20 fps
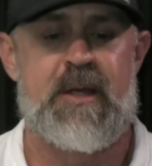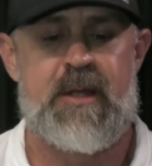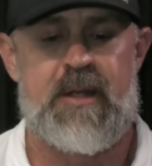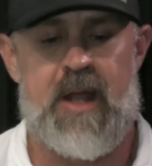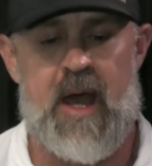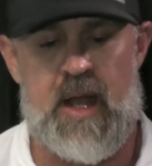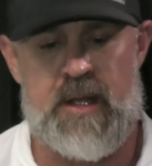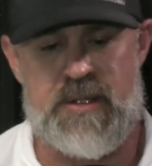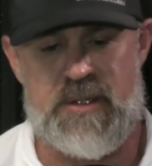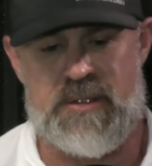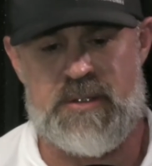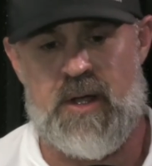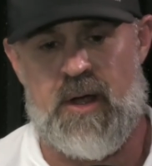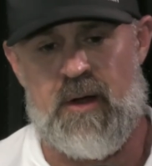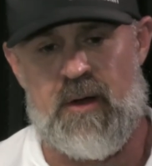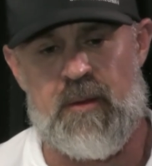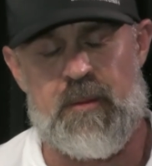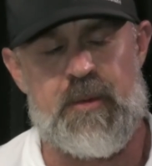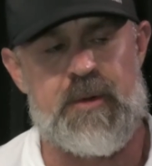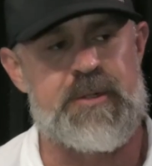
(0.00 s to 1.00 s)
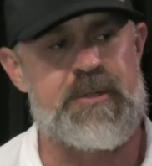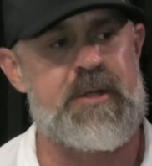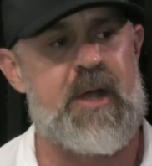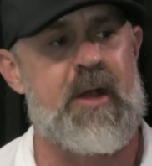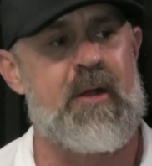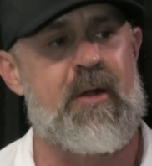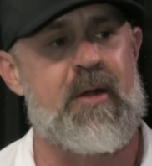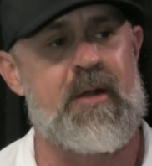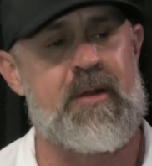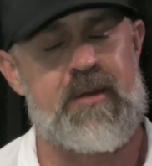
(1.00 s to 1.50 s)
Not just
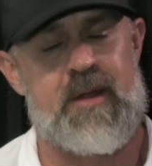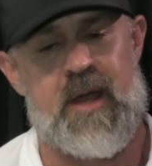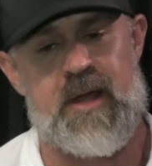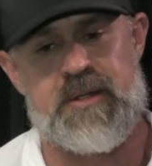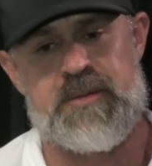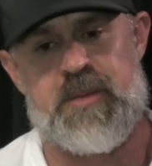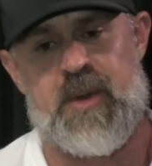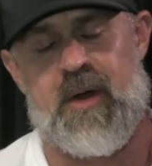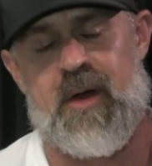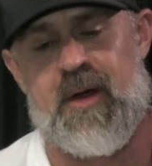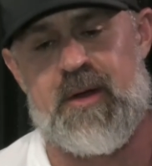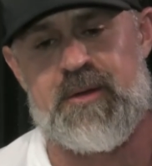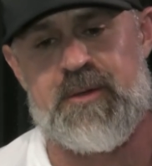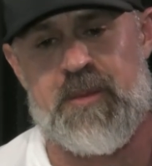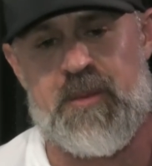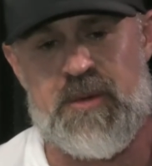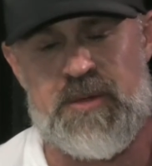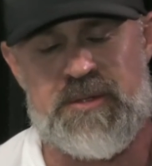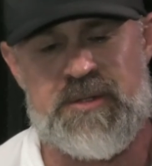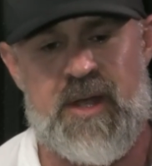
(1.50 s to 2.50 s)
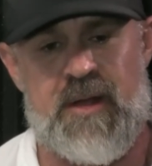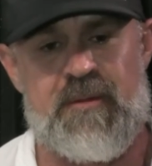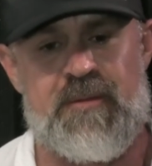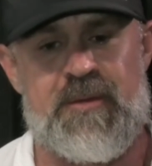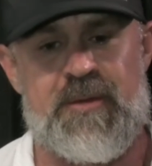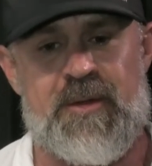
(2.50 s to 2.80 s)
100% on a test, but 100% for the